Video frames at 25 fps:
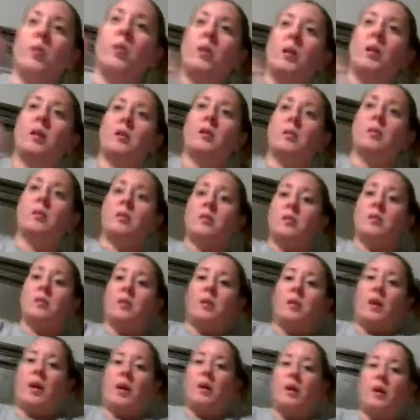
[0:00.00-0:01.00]

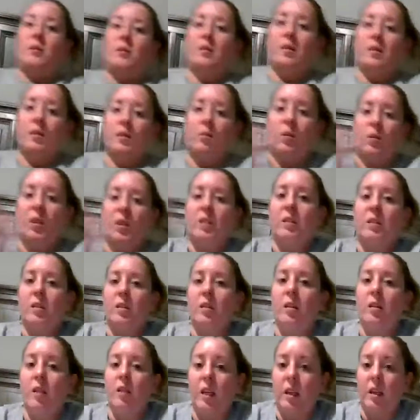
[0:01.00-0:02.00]
it went
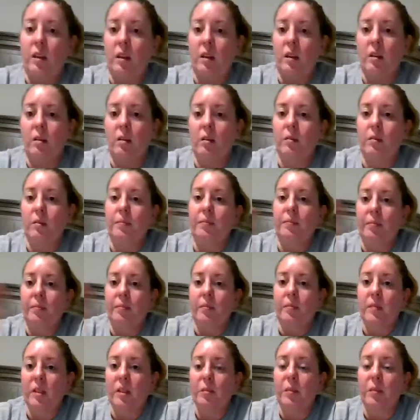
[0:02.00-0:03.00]
to
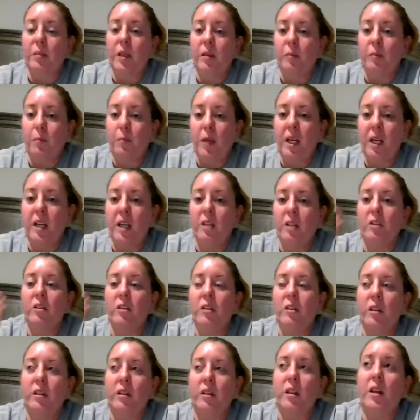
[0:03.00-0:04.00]
my page,
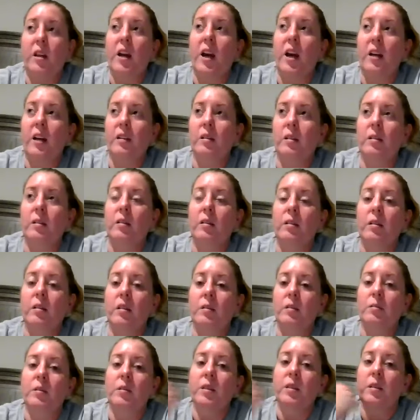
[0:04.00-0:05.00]
and then they had
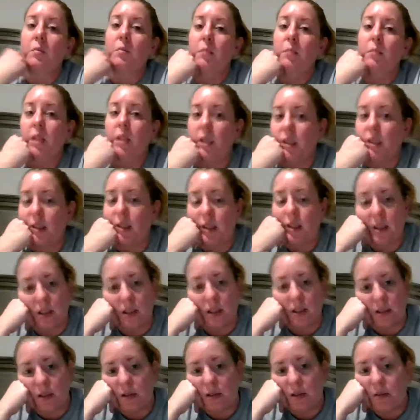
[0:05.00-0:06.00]
to submit it
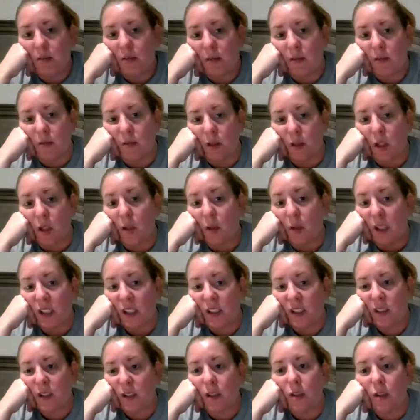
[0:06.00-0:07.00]
and
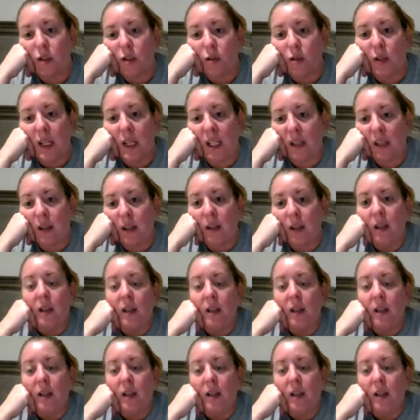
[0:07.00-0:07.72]
request to join.